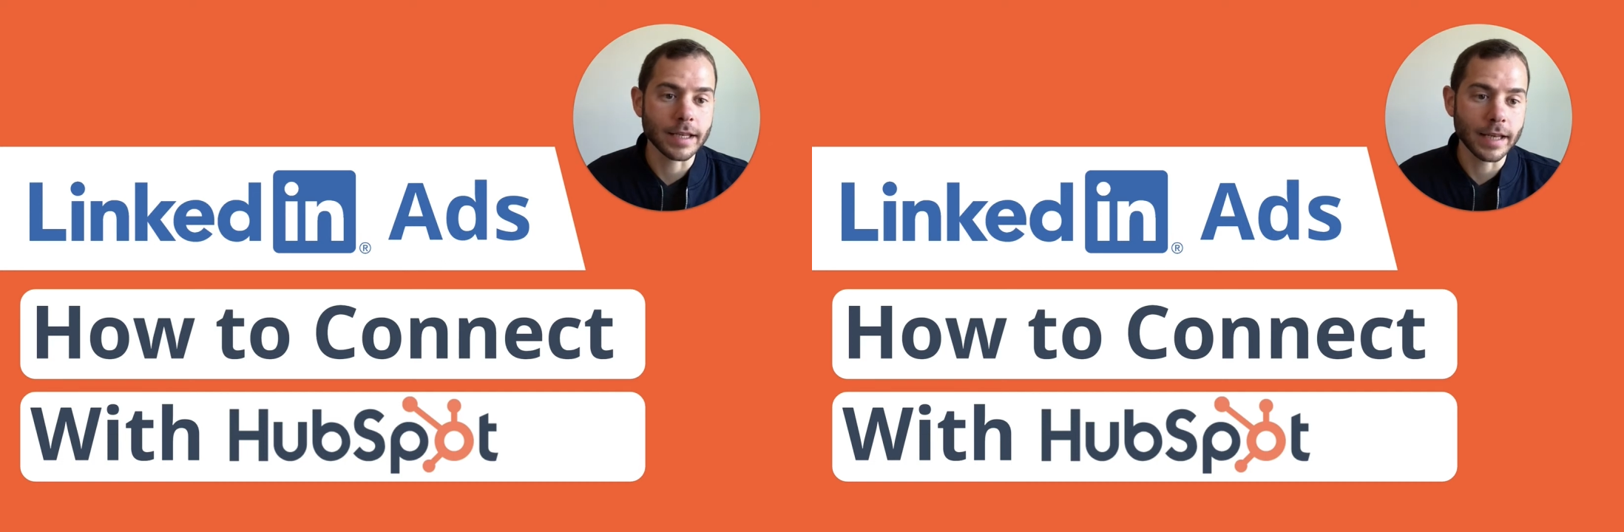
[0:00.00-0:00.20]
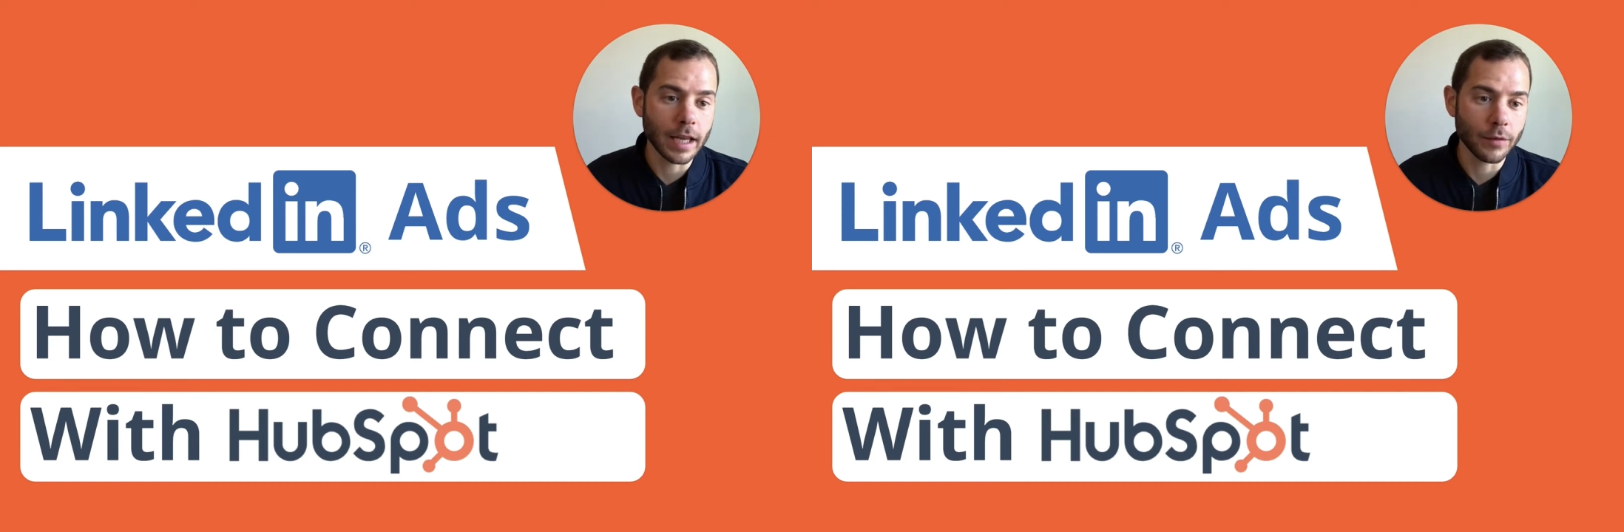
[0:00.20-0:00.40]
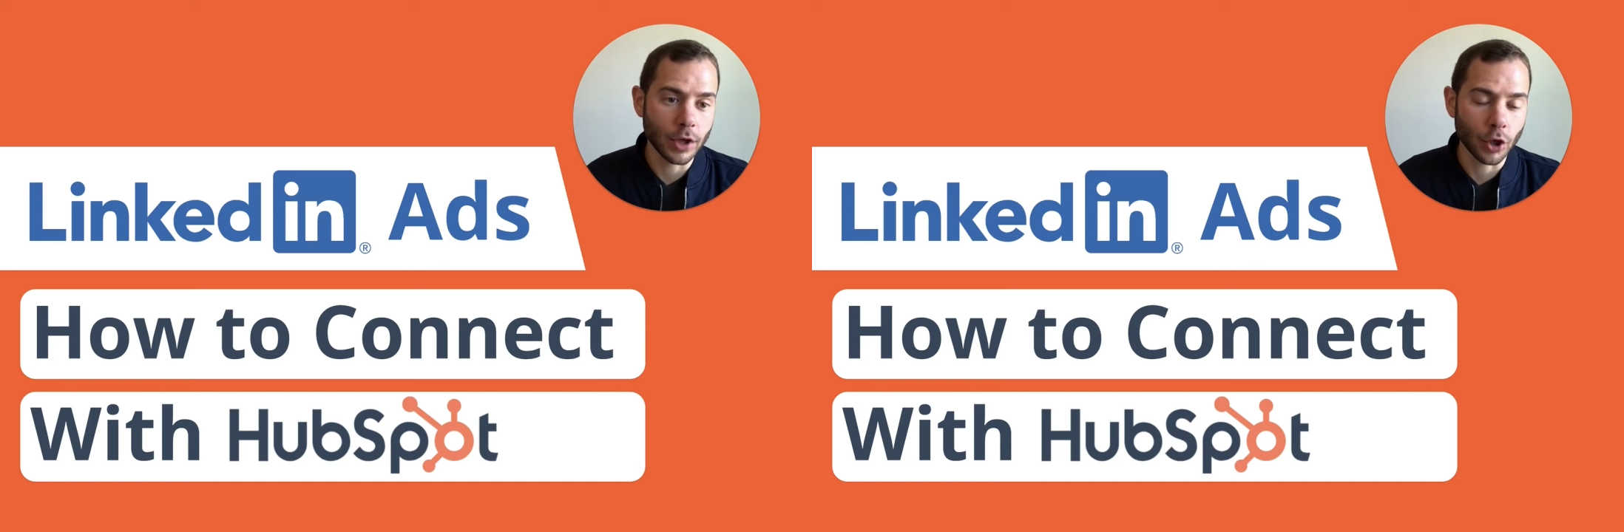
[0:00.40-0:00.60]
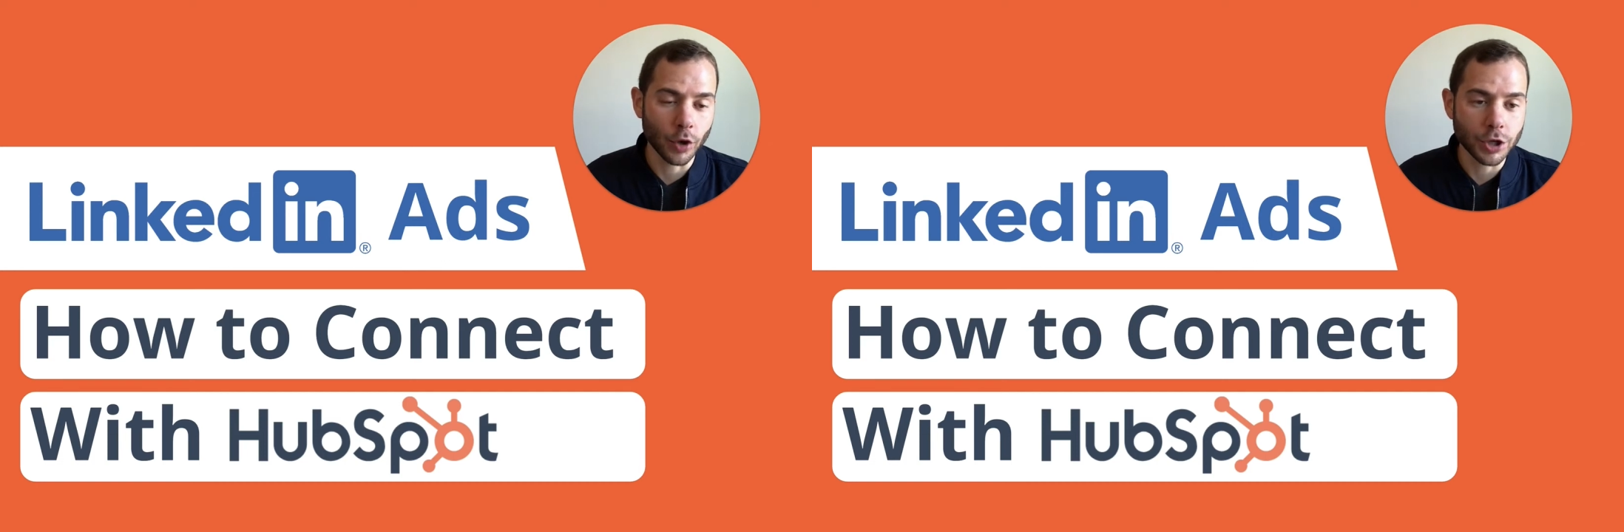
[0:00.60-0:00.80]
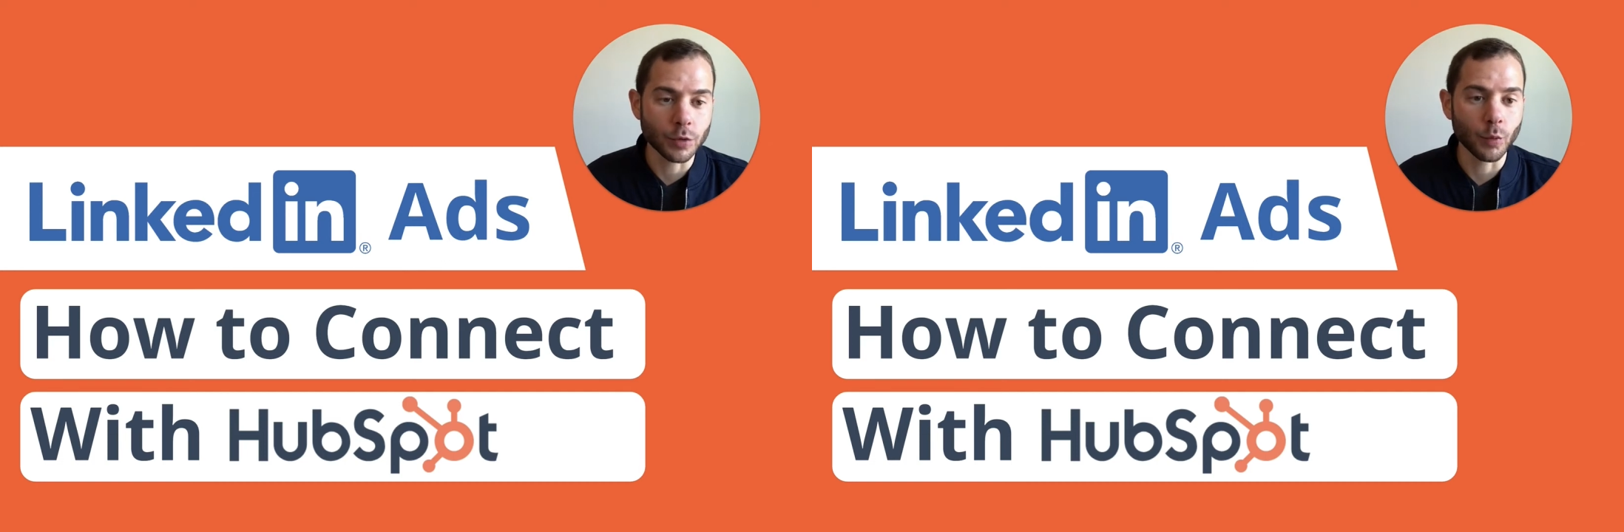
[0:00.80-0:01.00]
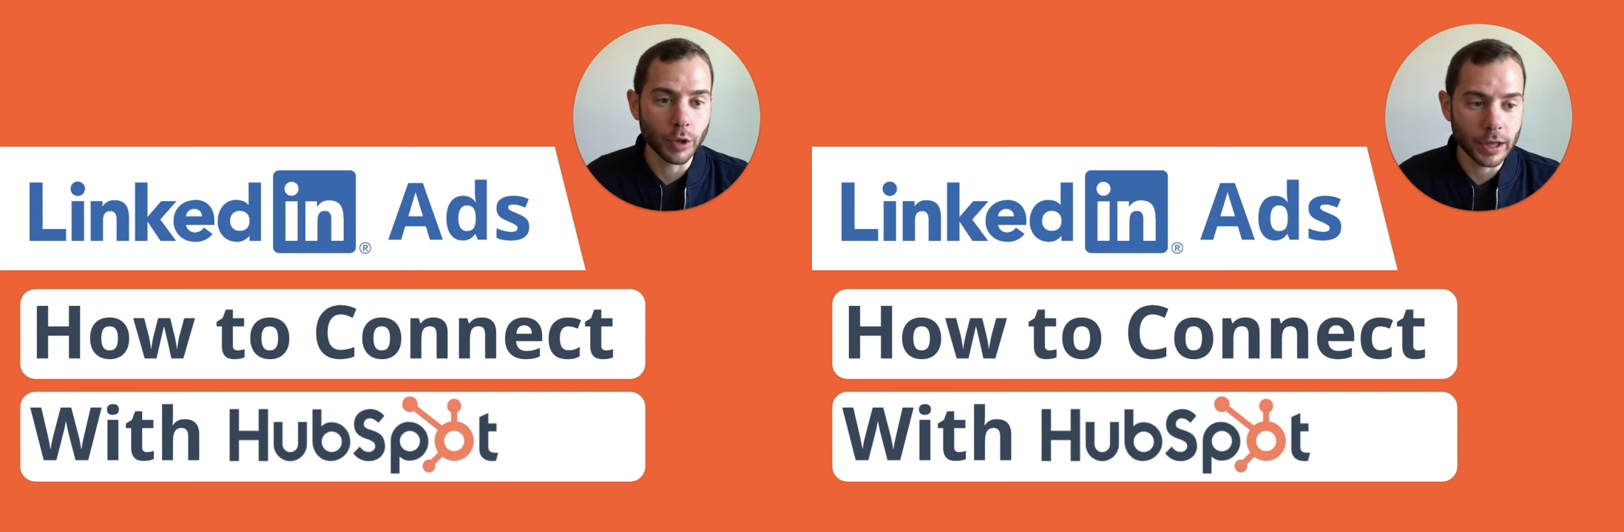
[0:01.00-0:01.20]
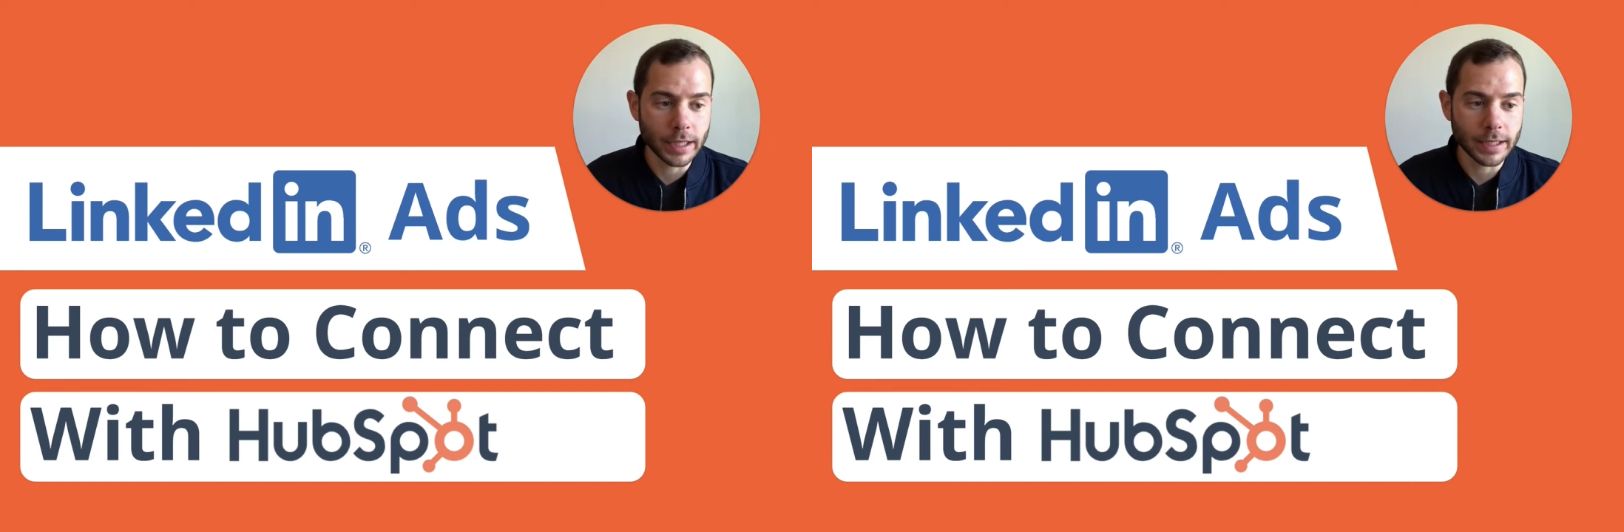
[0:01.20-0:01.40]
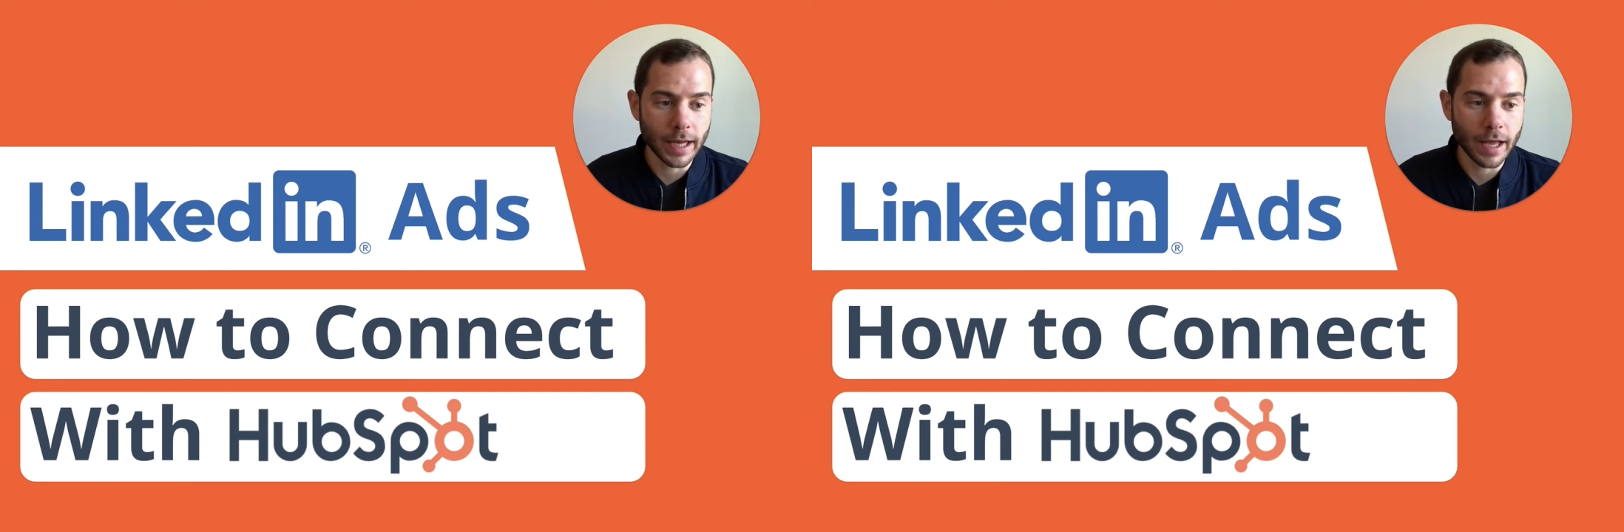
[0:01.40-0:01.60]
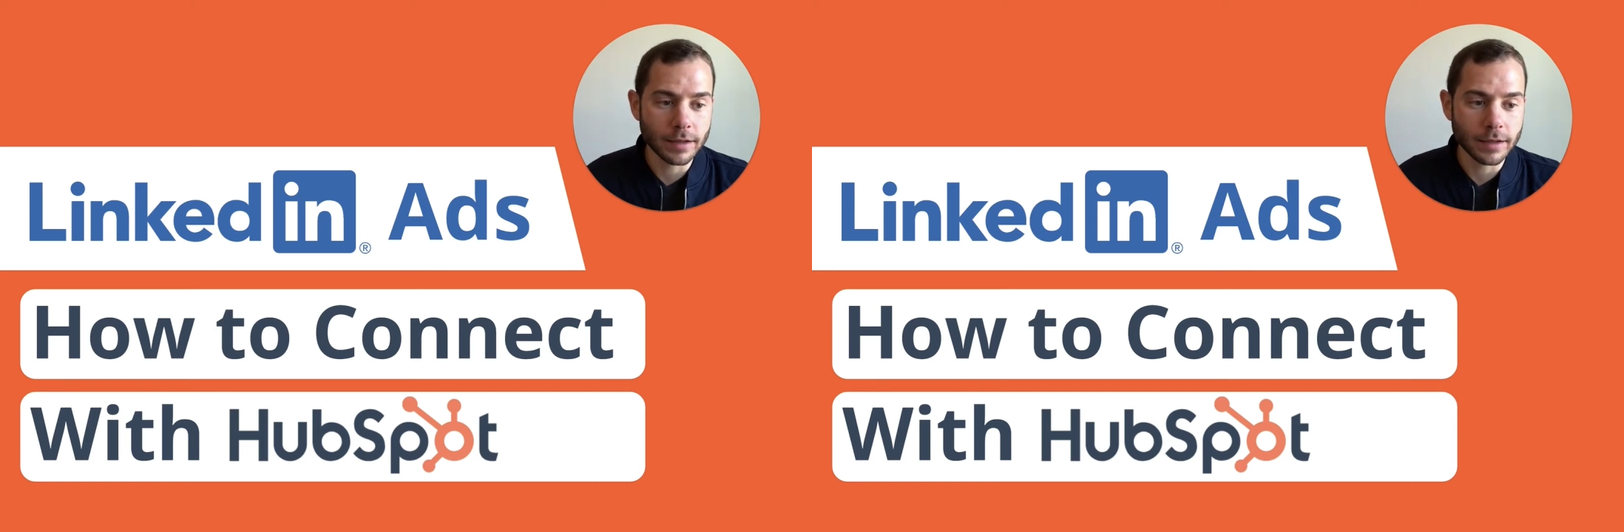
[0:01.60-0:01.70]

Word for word: native integration with LinkedIn ads,